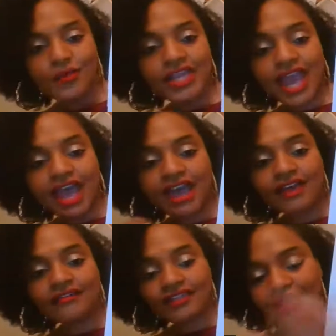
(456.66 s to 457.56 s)
we
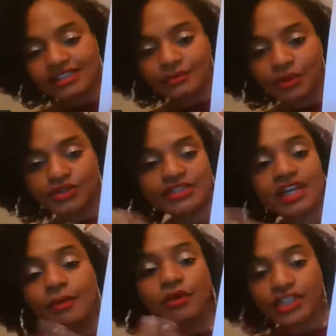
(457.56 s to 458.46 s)
have these emotions,
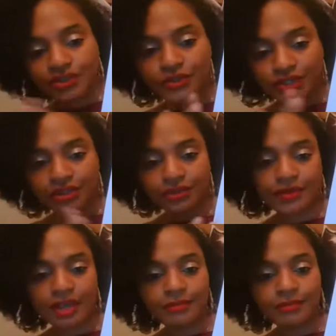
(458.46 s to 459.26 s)
and I'm only choosing 3.